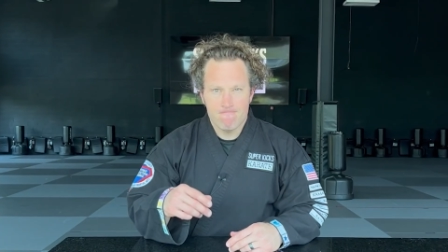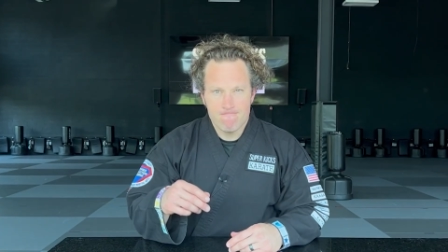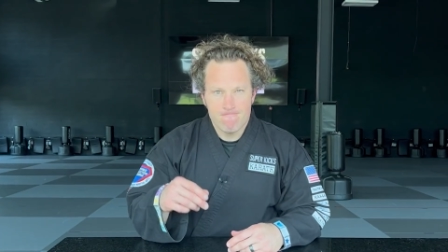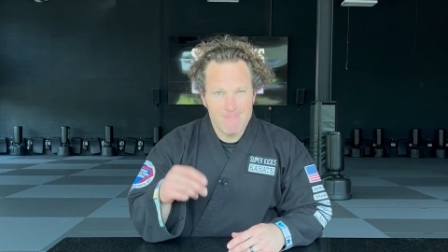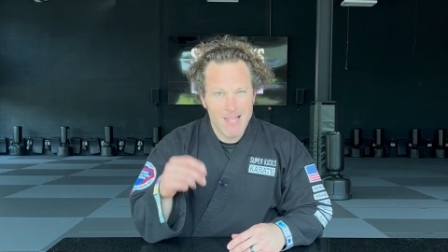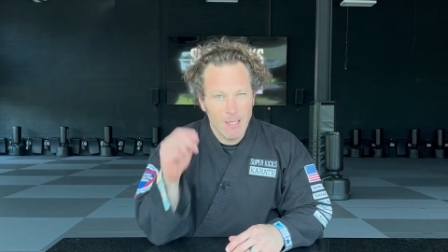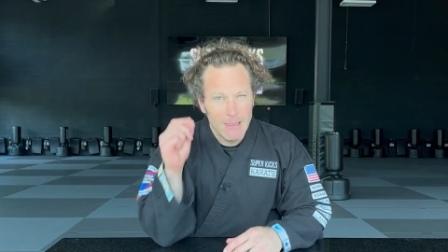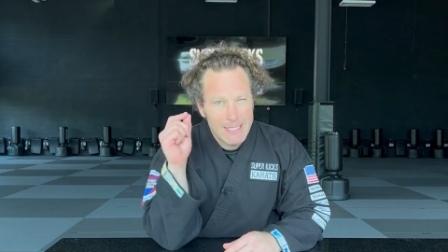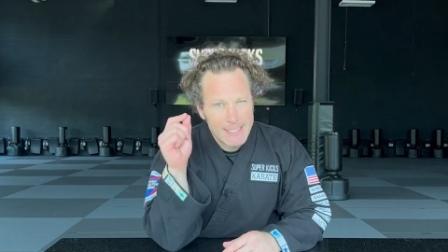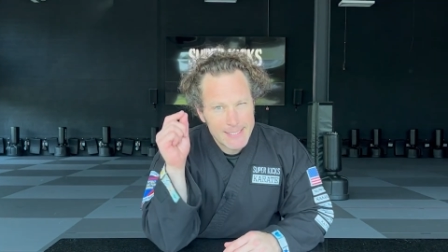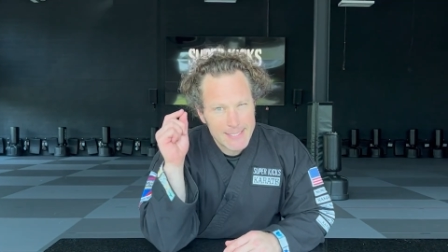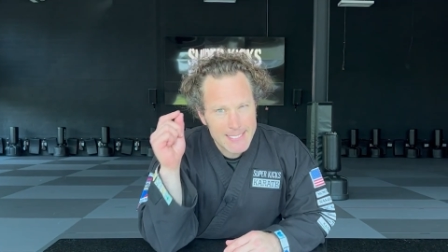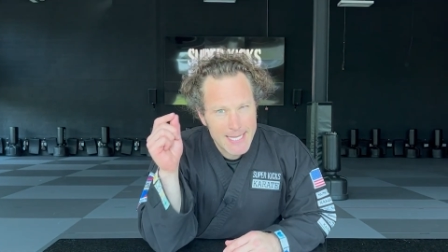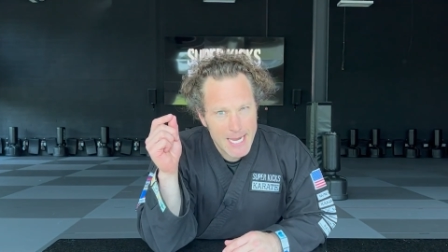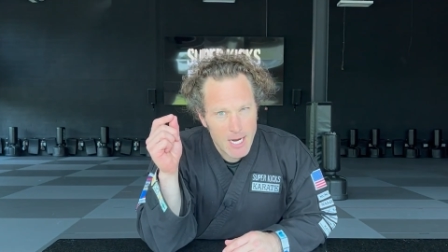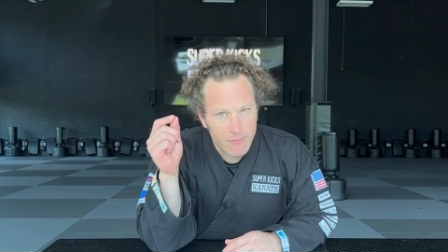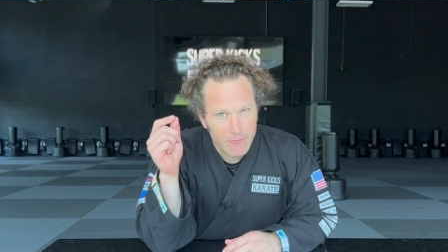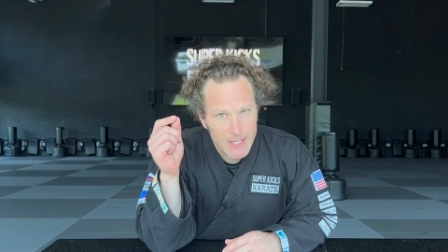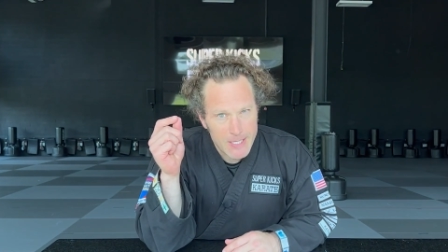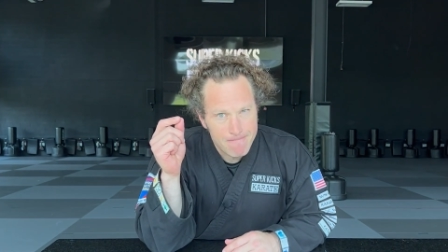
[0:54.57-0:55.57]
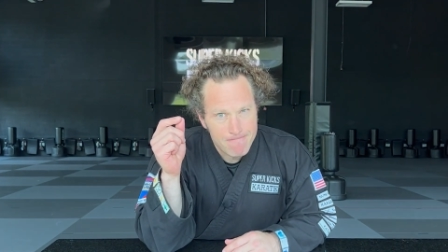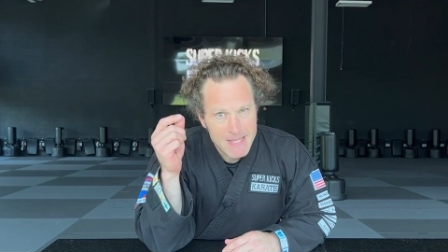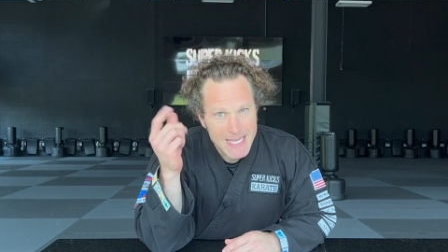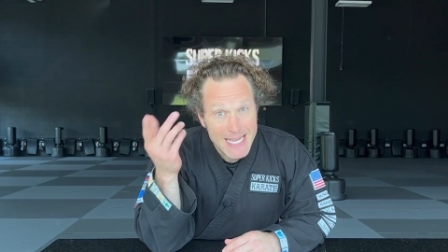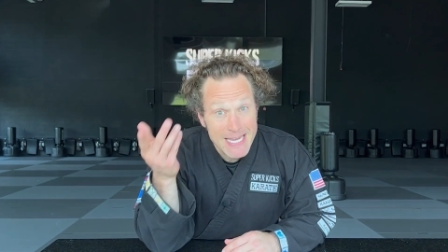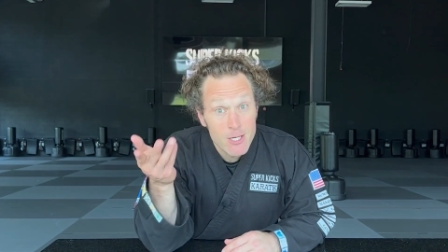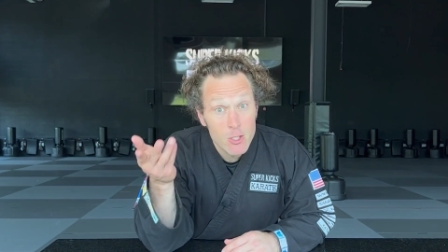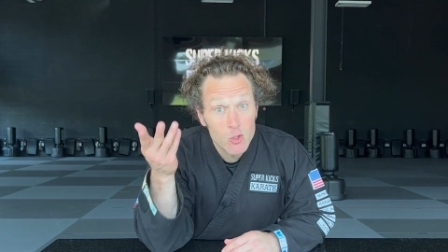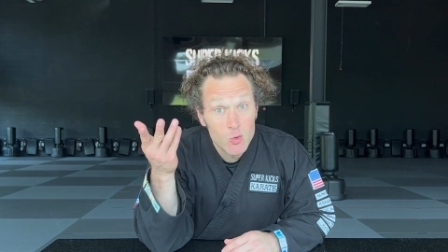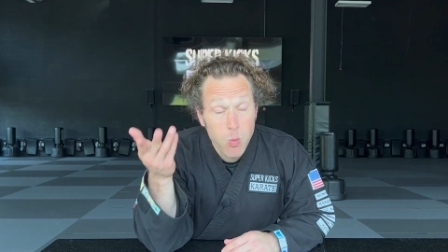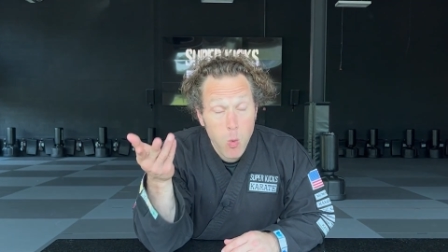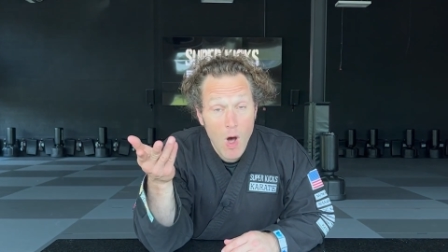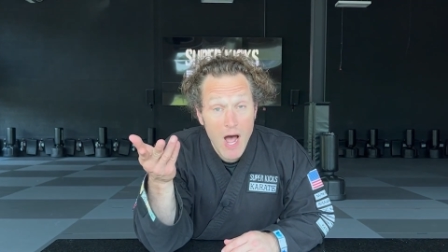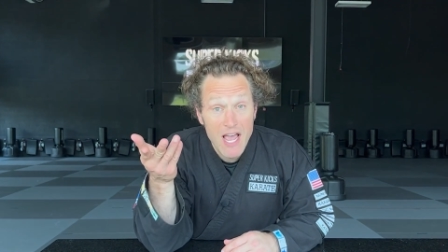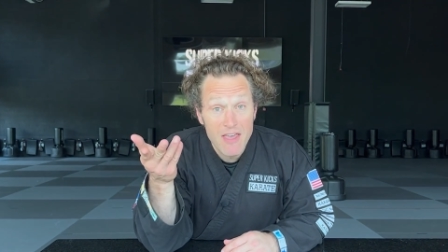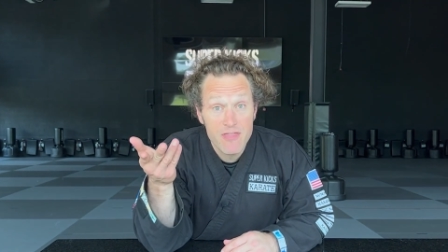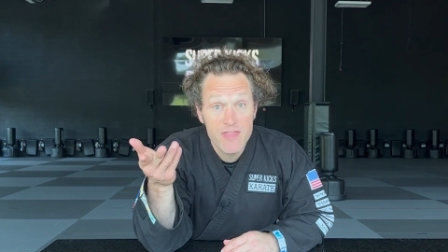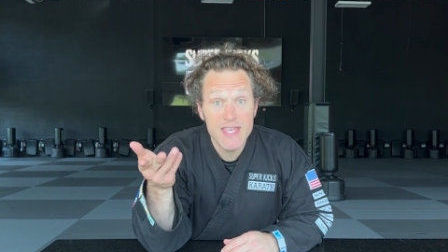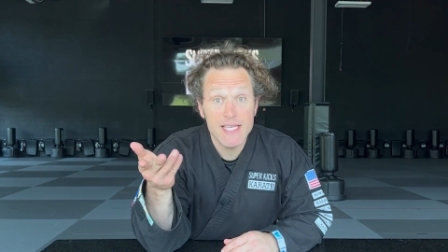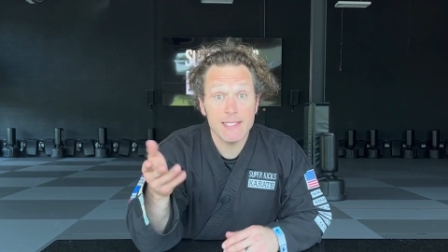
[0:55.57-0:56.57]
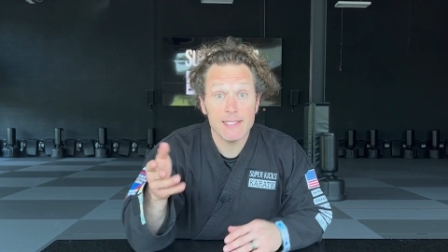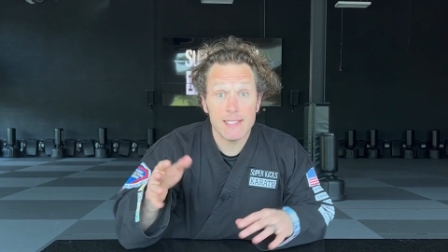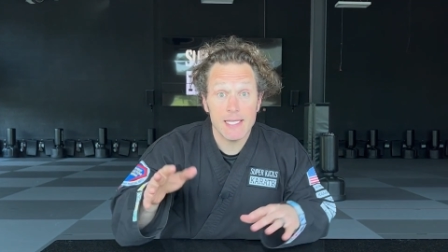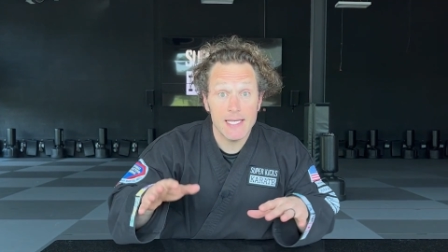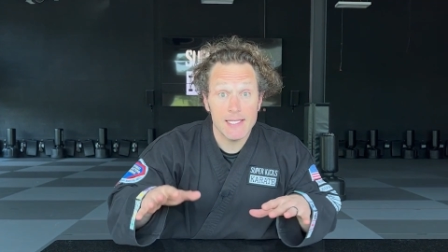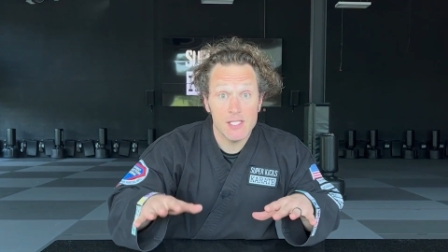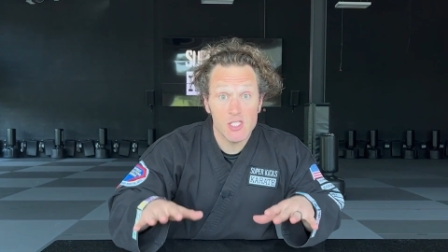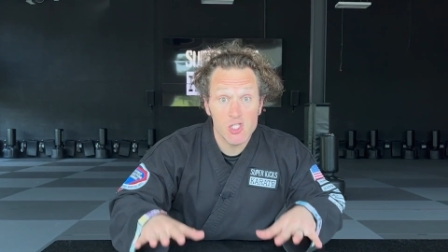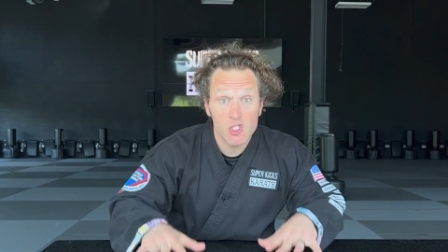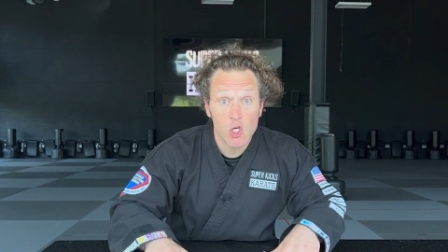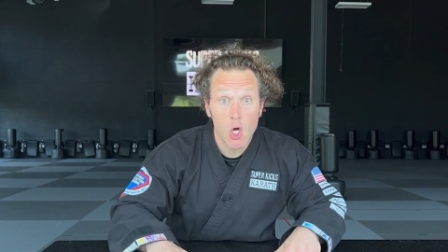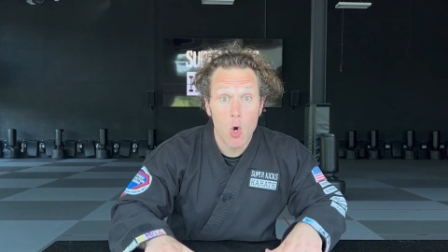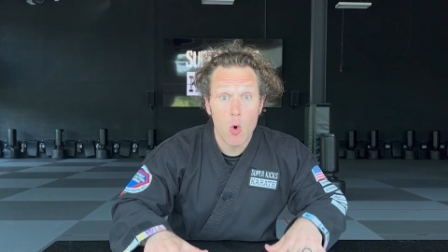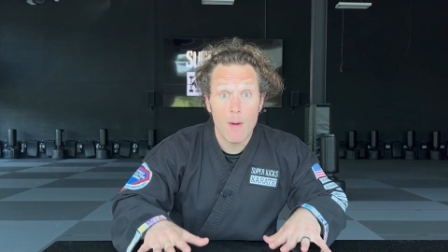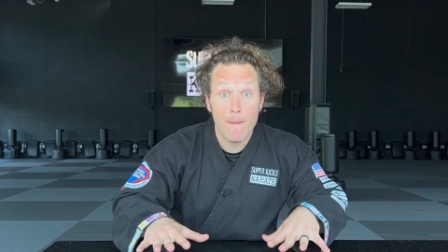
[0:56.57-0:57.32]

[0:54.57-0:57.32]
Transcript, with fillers: Now listen carefully. Here's why this is so